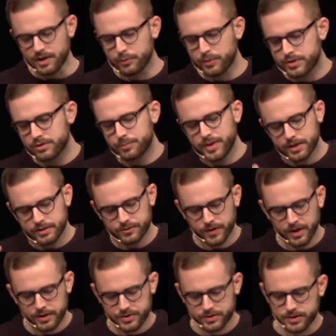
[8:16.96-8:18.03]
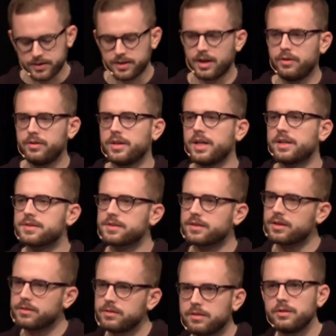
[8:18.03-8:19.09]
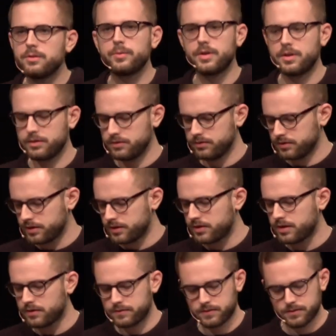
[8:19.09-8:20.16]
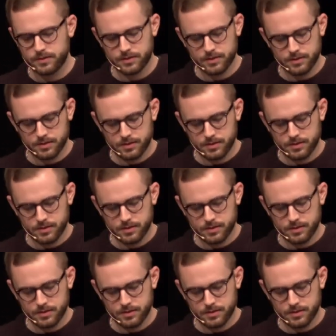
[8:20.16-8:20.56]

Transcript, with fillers: And we should be outraged and loud against it. I don't think we are enough.